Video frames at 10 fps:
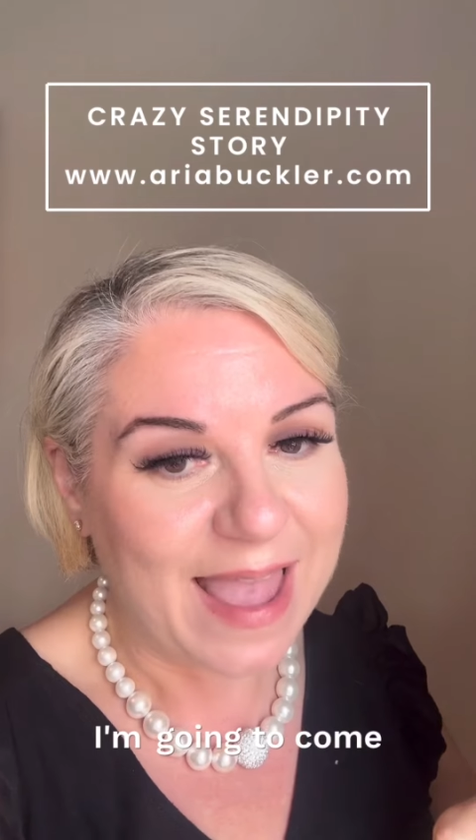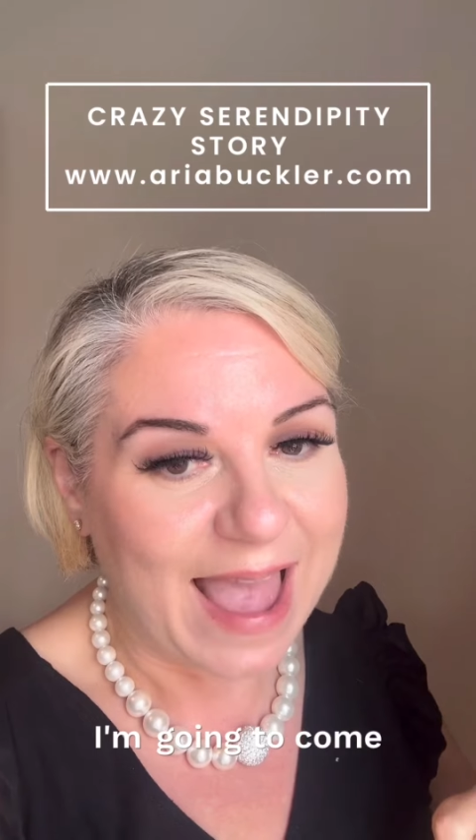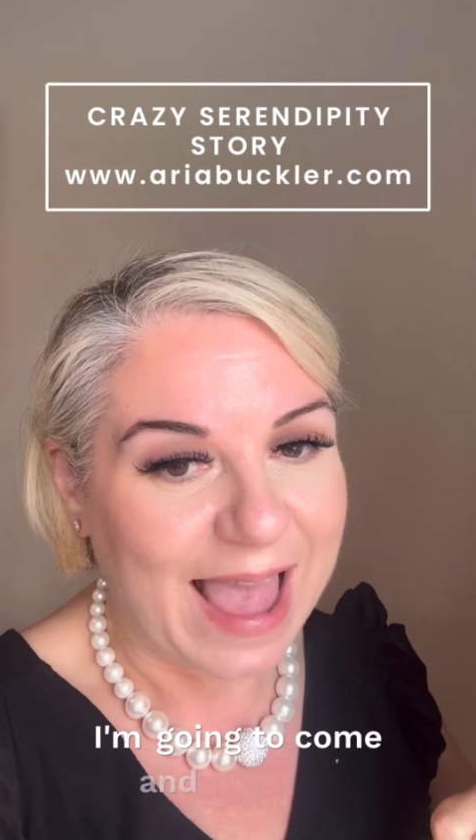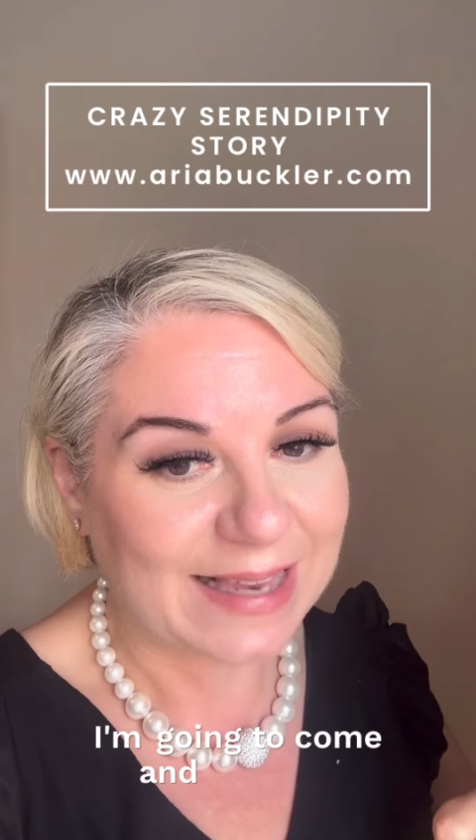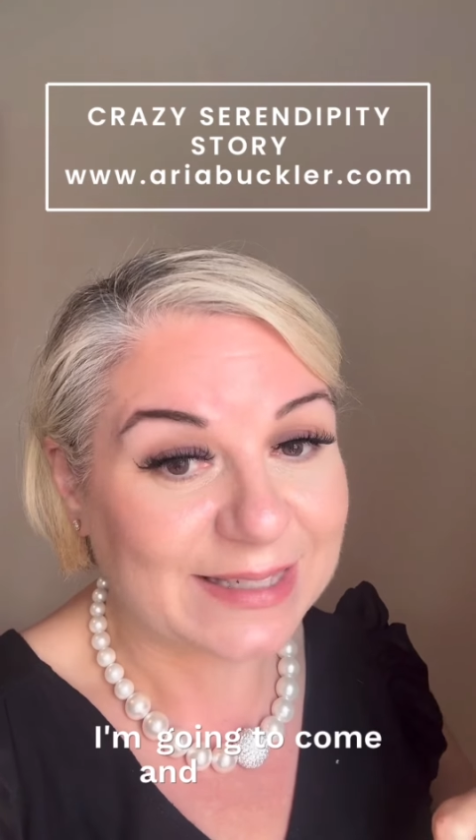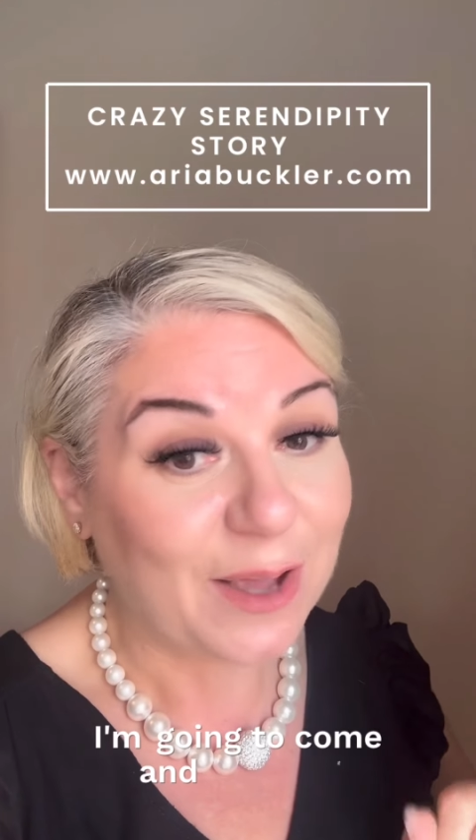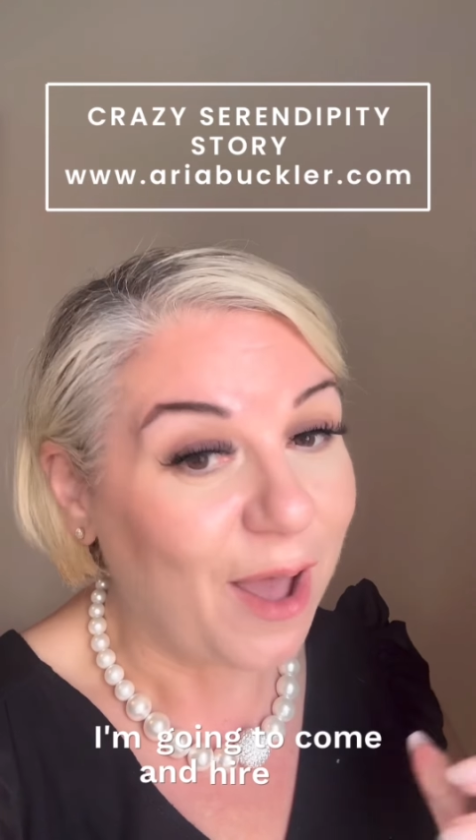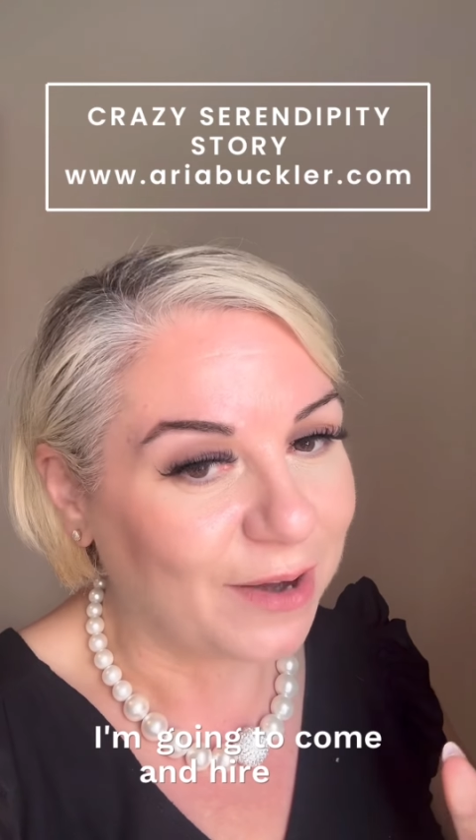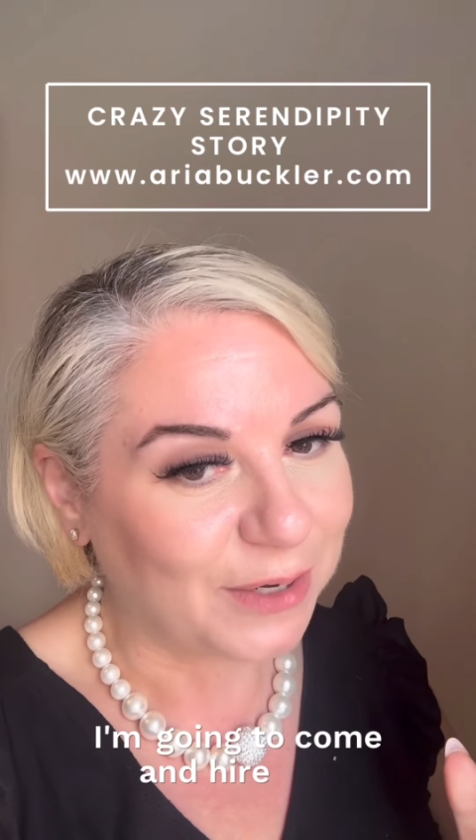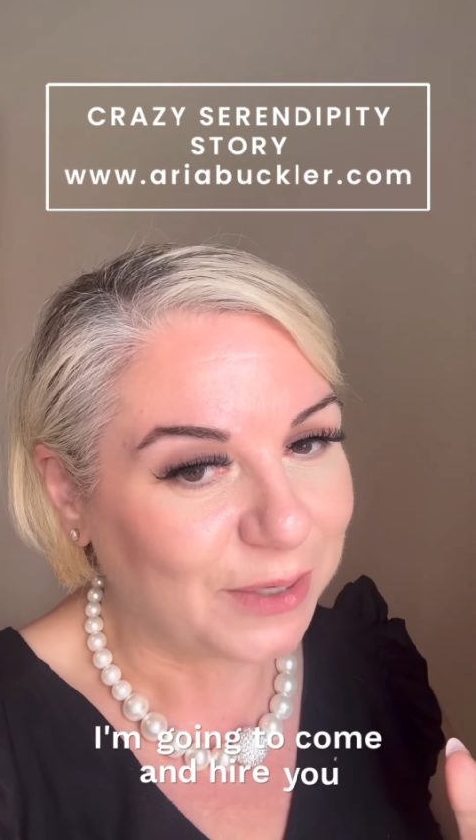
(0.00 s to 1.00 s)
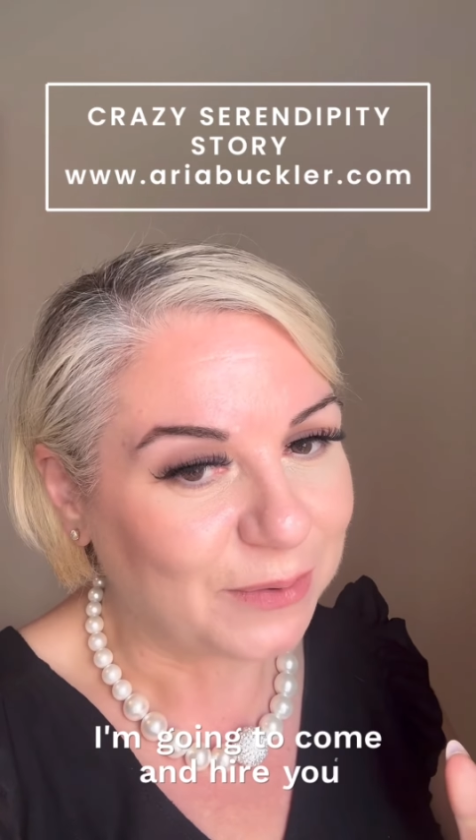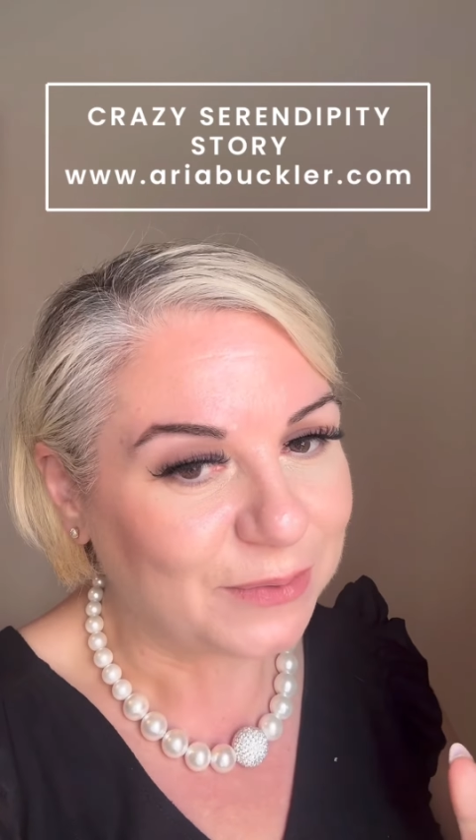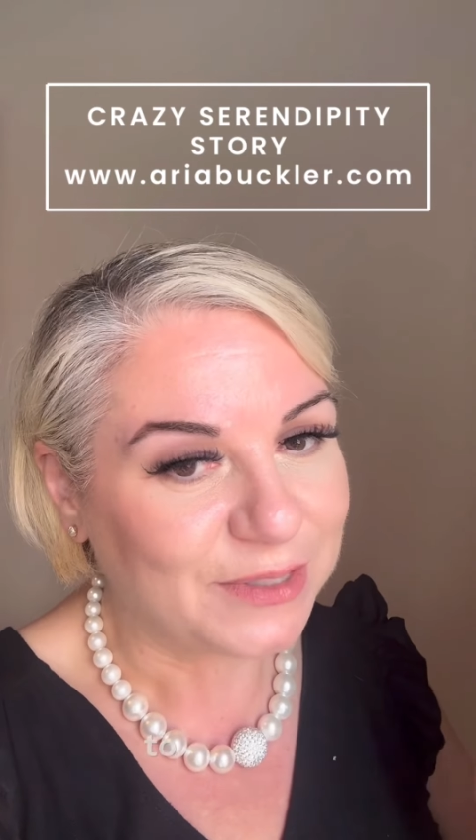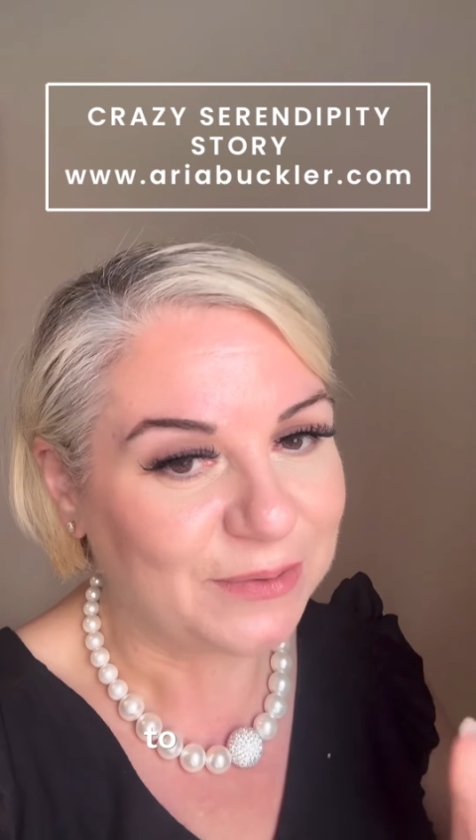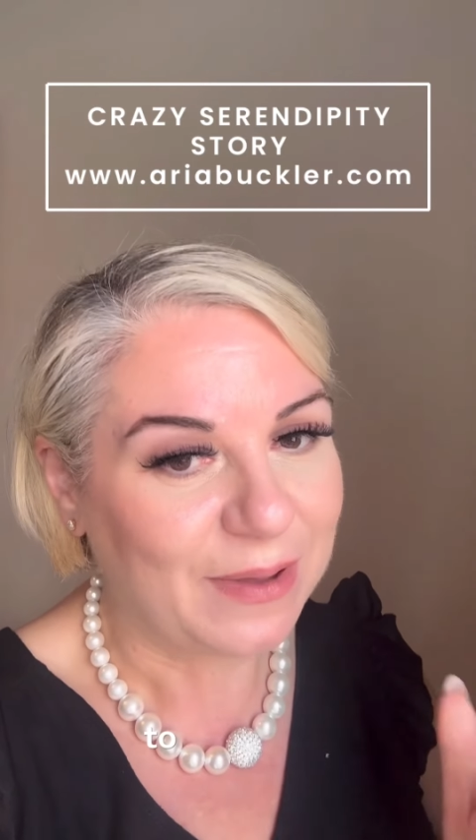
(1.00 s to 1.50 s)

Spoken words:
and hire you to